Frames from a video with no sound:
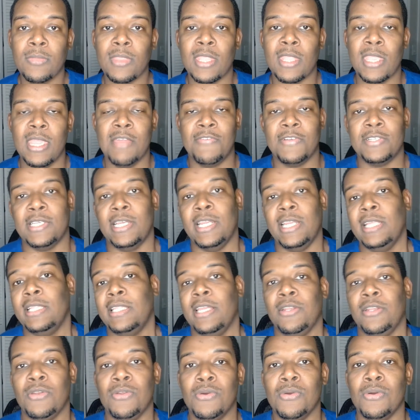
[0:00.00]
if it's
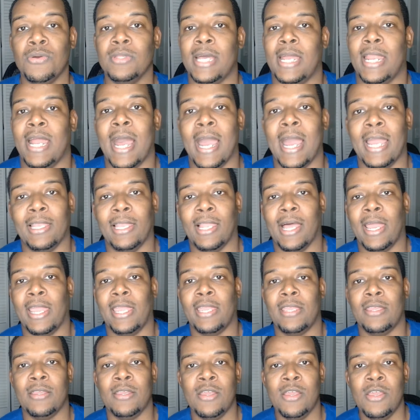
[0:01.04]
anything new that I
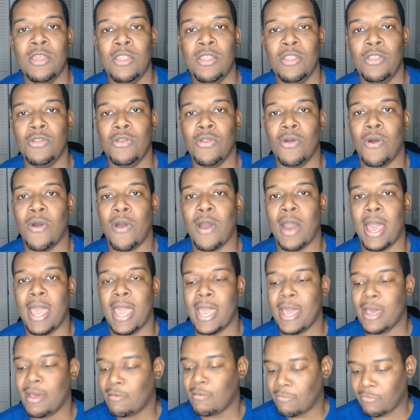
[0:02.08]
like, you know,
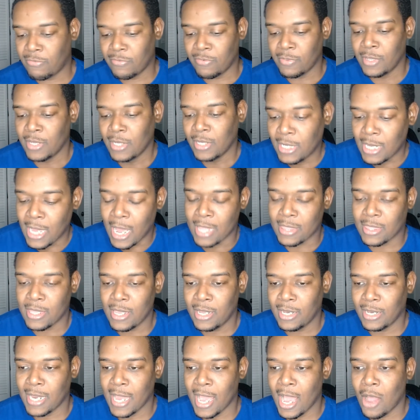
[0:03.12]
I
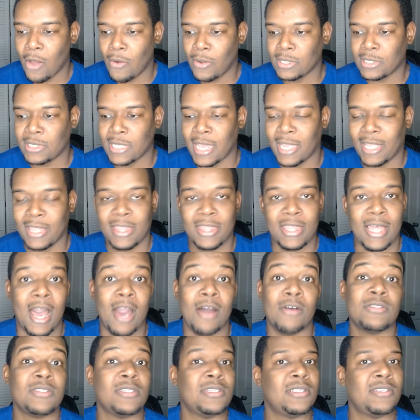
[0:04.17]
think now it's like
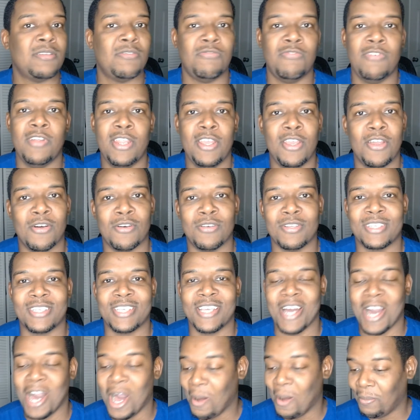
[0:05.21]
thousands of videos
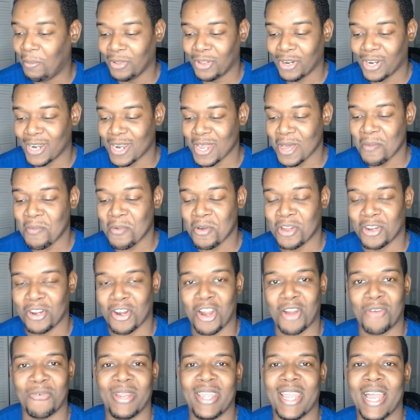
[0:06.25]
uploaded up on
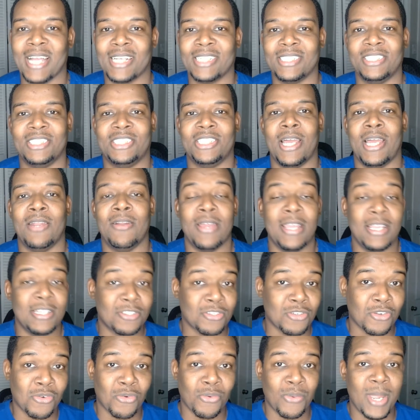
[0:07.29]
our reaction channel. It's
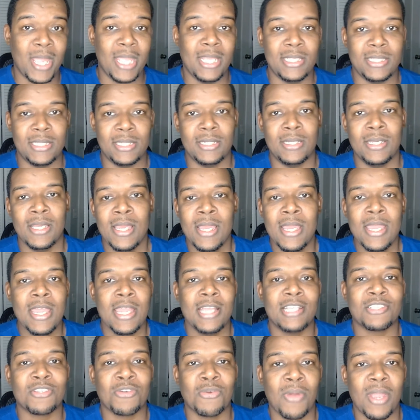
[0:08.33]
crazy.
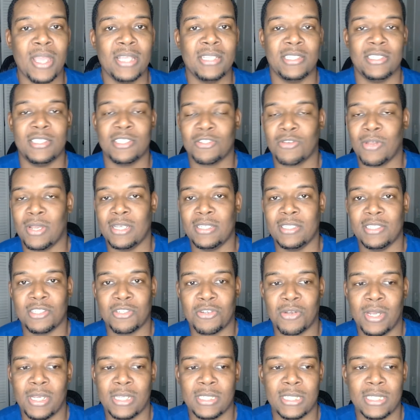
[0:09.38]
It's crazy. It's crazy. It's
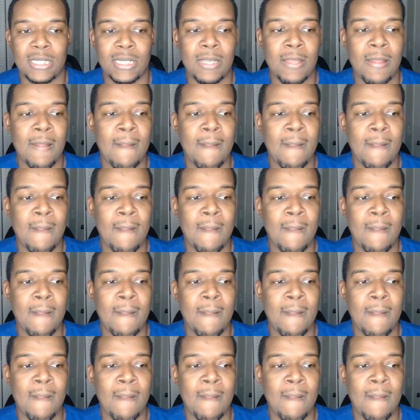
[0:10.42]
crazy.